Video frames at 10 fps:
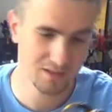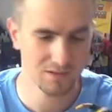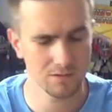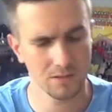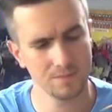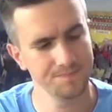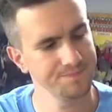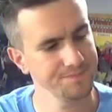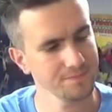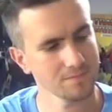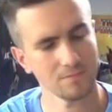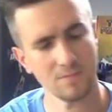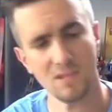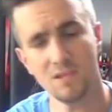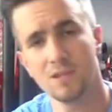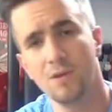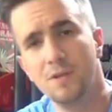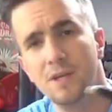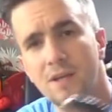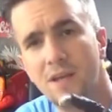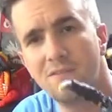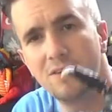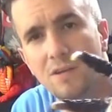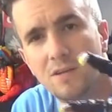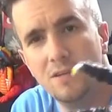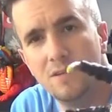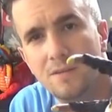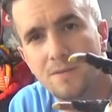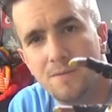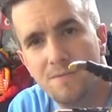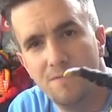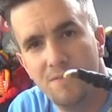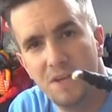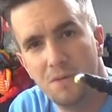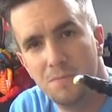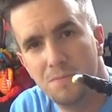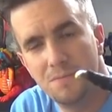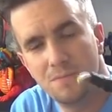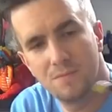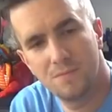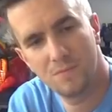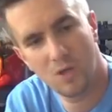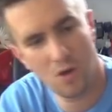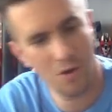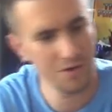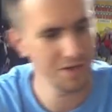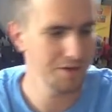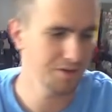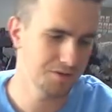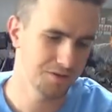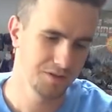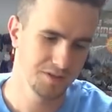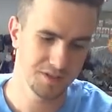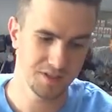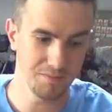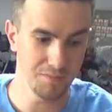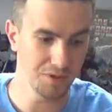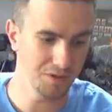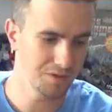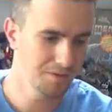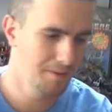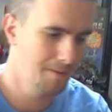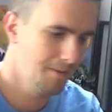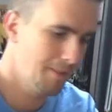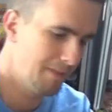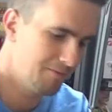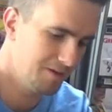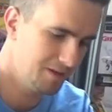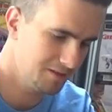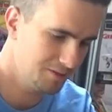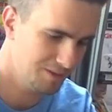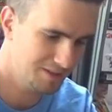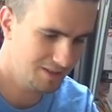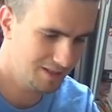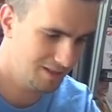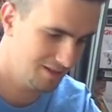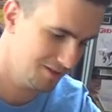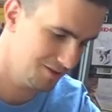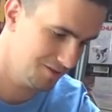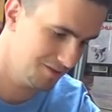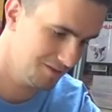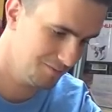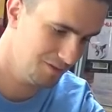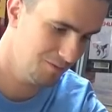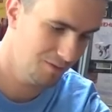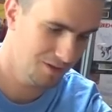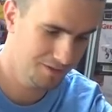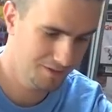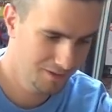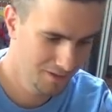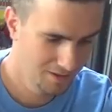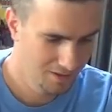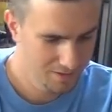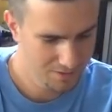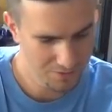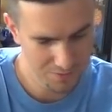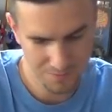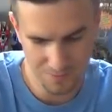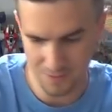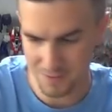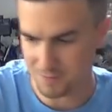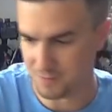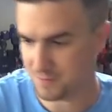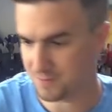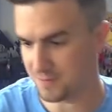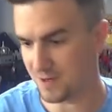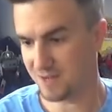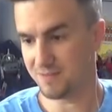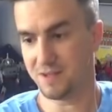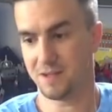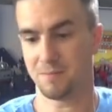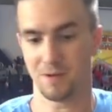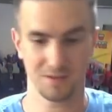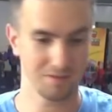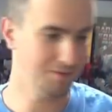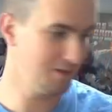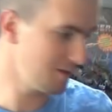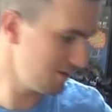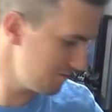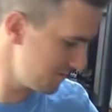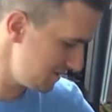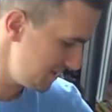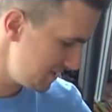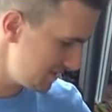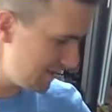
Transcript: it looks like. So yeah, another Venom Carnage symbiote figure to add to the collection. We've got 1, 2, 3, 4, 5 here, plus the Funko 6.